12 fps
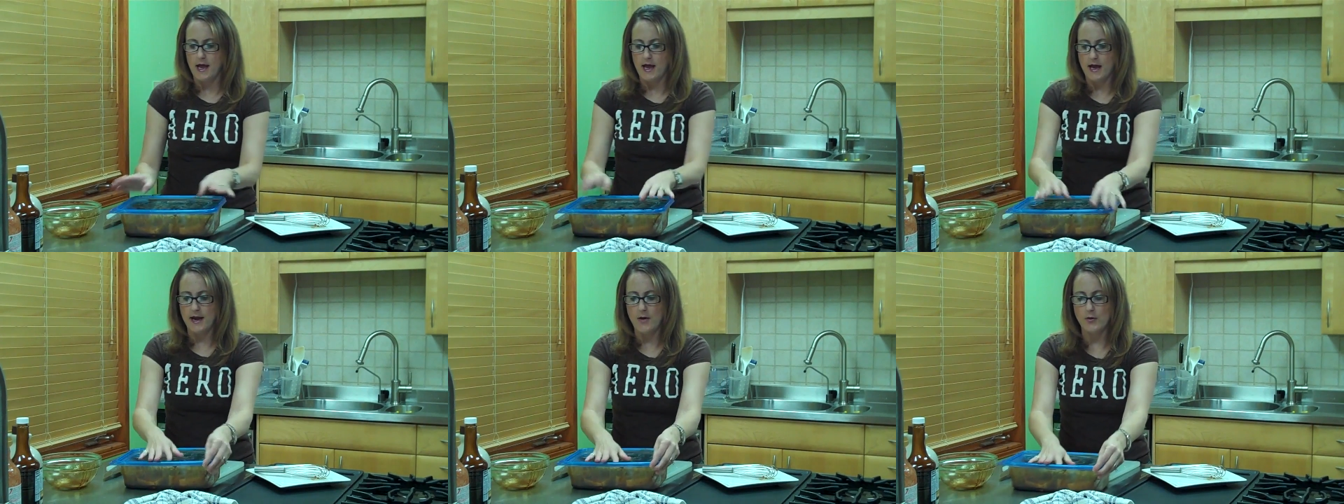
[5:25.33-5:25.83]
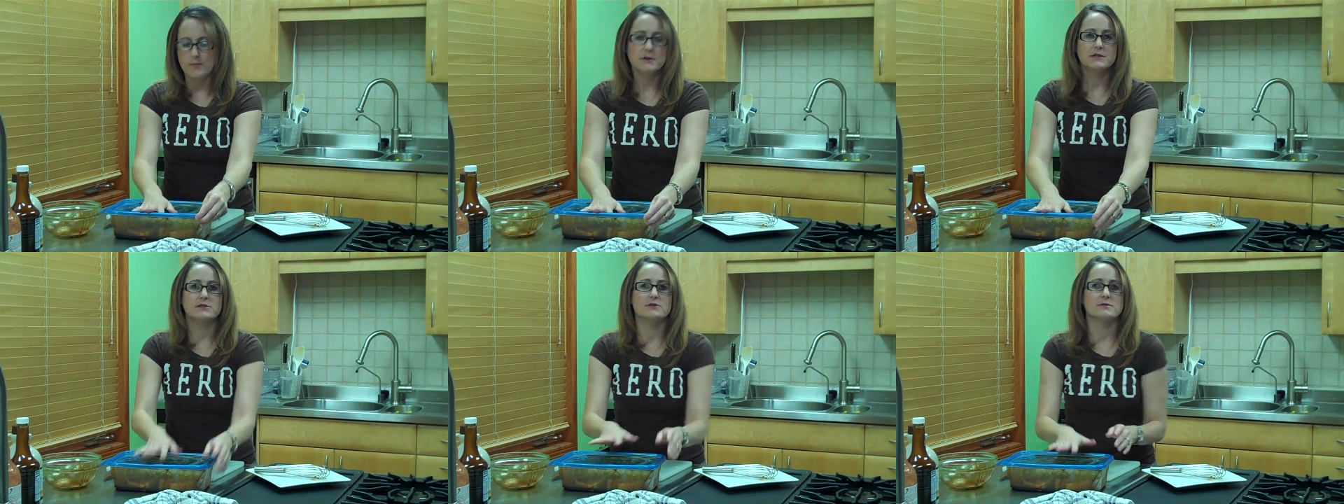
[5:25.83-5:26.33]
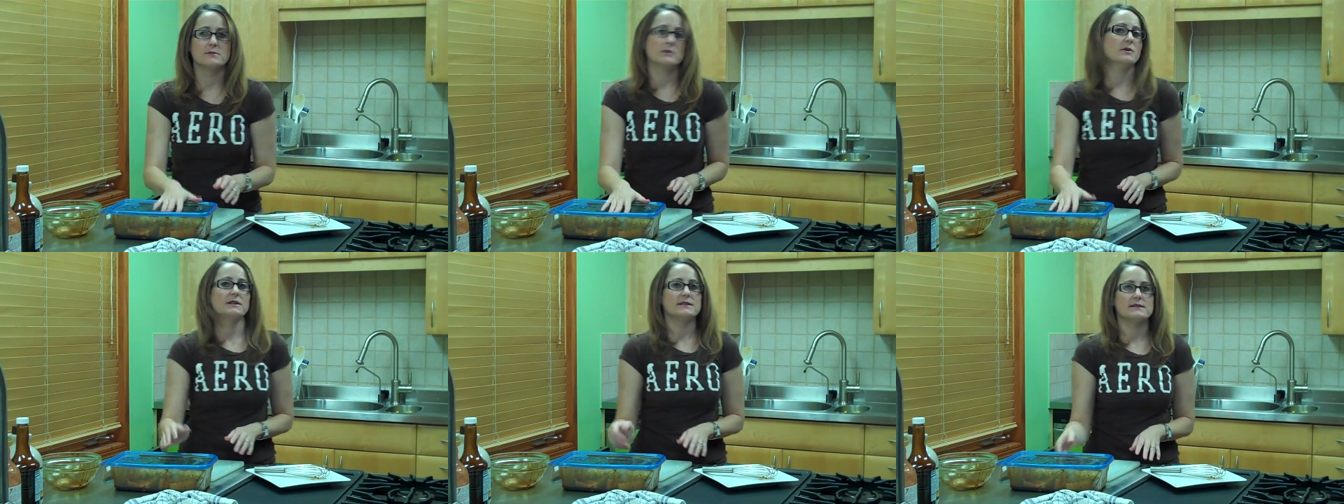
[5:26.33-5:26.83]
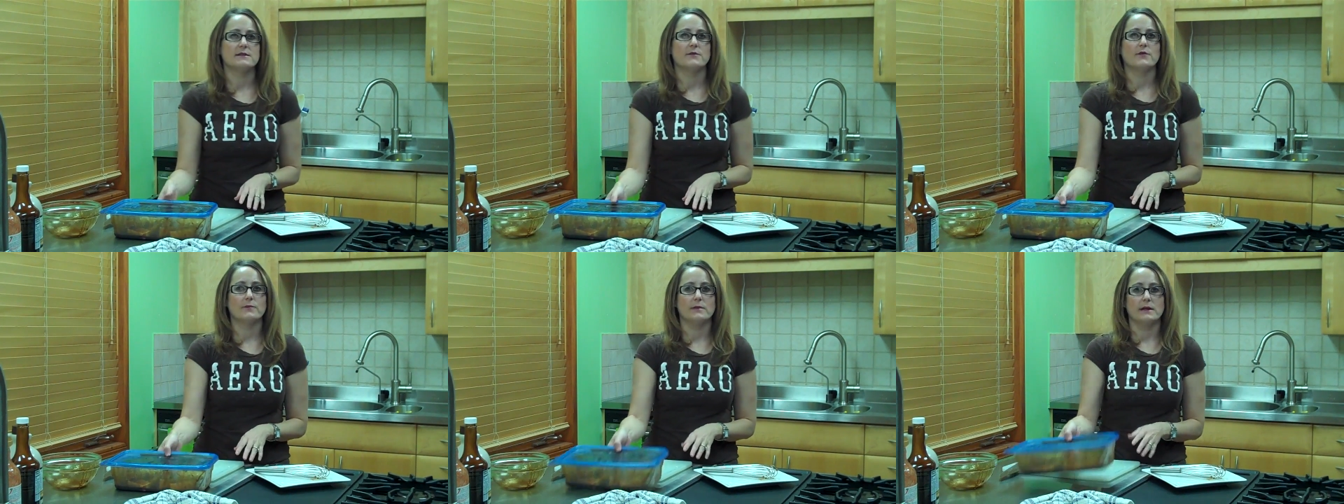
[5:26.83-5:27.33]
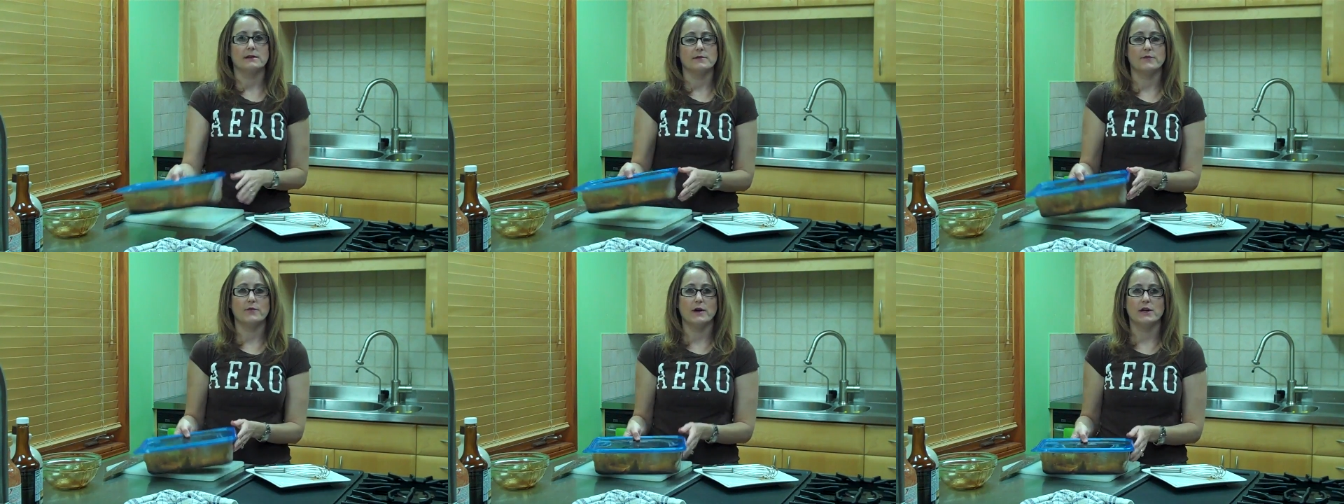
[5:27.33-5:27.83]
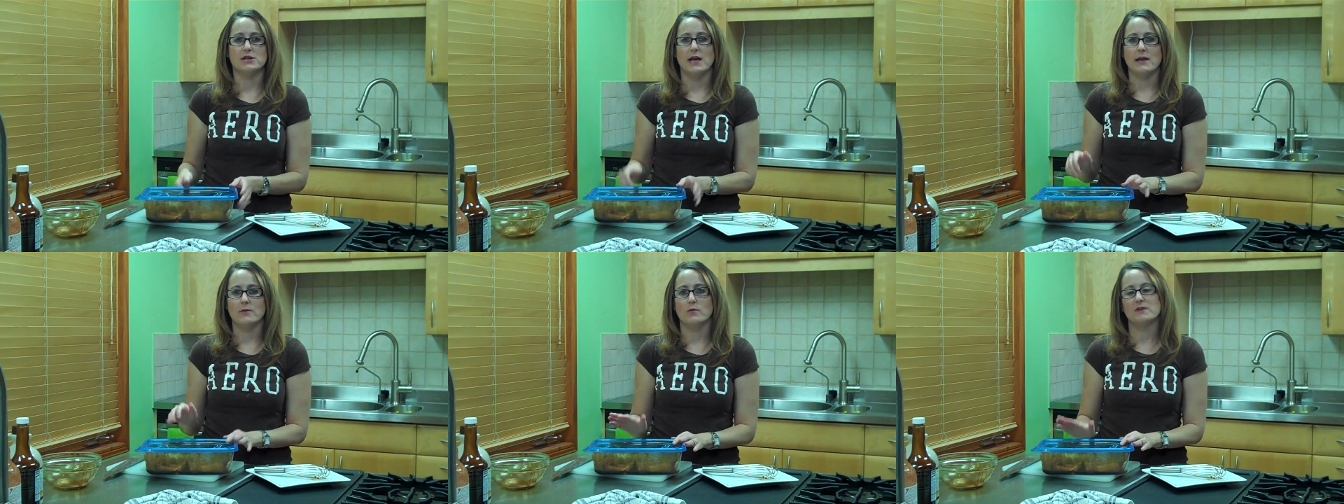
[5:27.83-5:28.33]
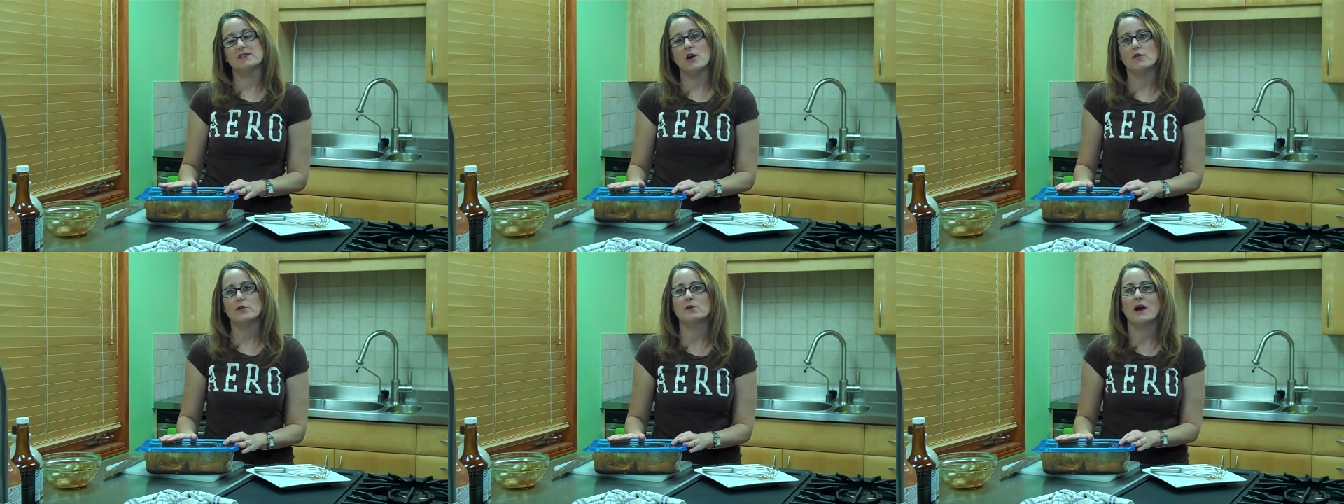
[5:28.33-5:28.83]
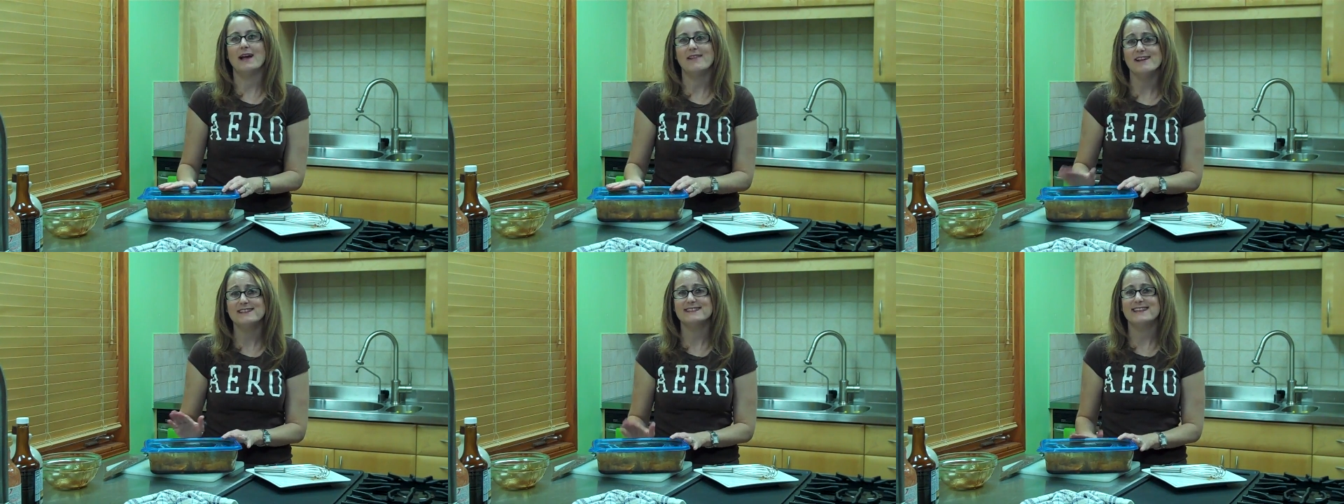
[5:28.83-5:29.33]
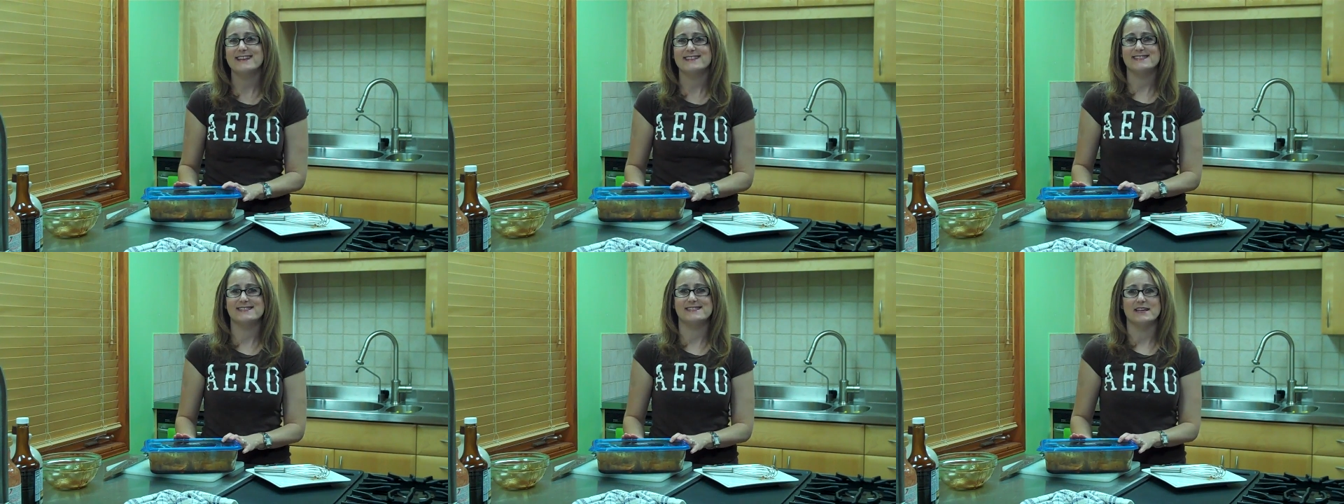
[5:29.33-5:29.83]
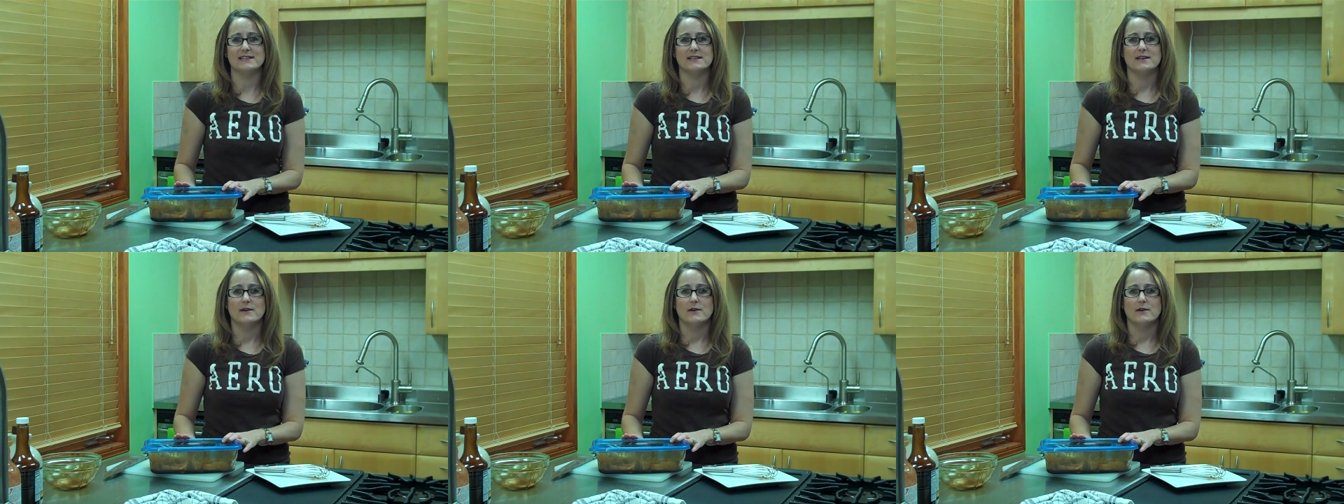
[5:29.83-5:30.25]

And now what I'm going to do is I'm going to put this in the fridge, and with tofu I like to let it sit